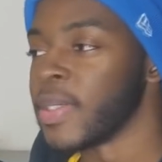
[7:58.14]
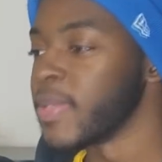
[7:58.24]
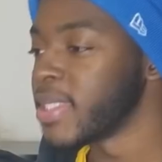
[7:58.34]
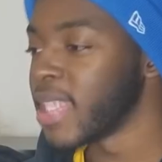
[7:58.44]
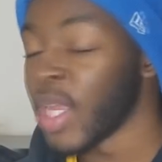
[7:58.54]

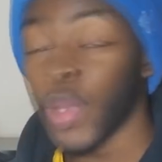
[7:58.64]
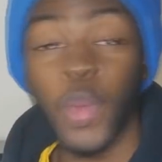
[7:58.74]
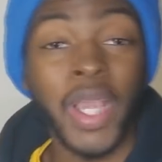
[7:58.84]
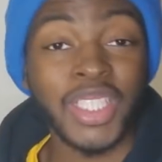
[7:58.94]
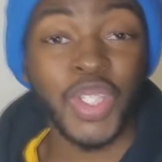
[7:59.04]
so you. said,
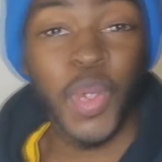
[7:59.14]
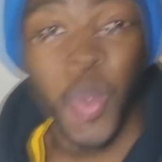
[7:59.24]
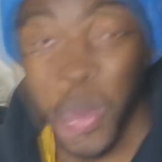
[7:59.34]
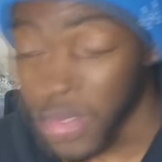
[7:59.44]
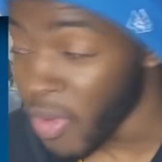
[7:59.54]
who has the
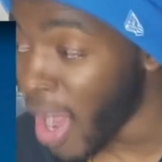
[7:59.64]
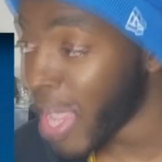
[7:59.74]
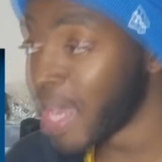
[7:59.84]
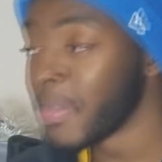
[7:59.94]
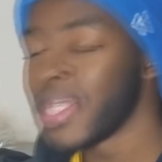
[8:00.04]
coolest
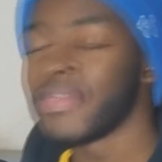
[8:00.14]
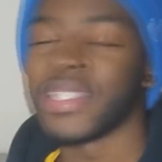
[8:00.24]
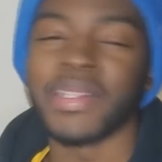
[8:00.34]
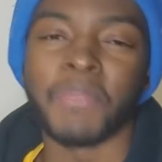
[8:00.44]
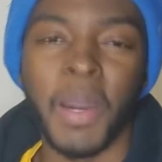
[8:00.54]
rocket? I'm going to give
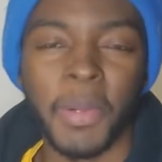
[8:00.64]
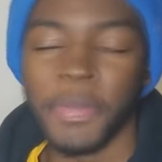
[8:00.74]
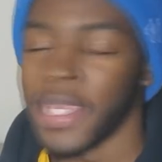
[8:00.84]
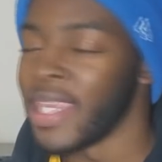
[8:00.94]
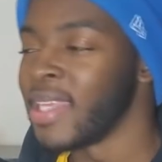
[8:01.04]
it to the
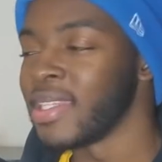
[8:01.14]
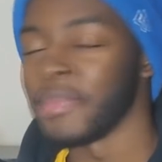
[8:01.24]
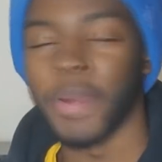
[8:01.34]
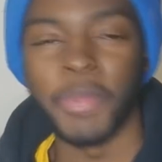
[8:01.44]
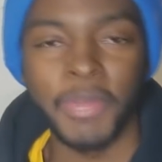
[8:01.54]
Bumblebee.
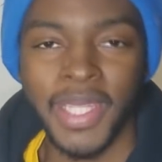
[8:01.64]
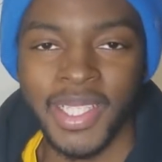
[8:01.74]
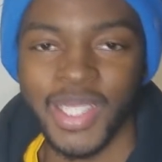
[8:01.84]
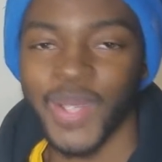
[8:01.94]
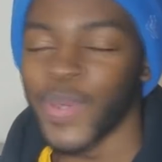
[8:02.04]
The Bumblebee
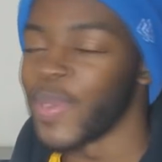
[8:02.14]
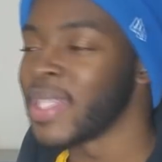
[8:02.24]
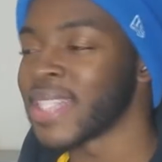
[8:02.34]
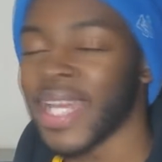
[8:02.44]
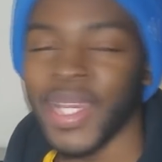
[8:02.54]
looked the
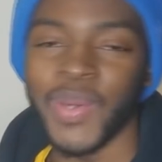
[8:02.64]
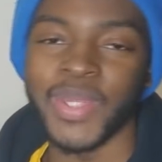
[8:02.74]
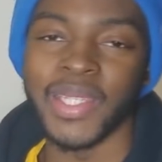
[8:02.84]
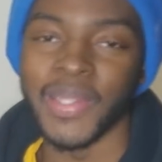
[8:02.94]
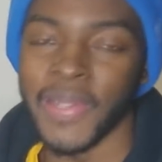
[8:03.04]
coolest. I got to go
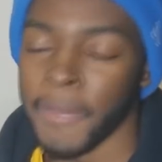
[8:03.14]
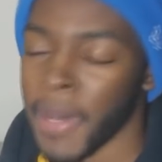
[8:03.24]
with the, the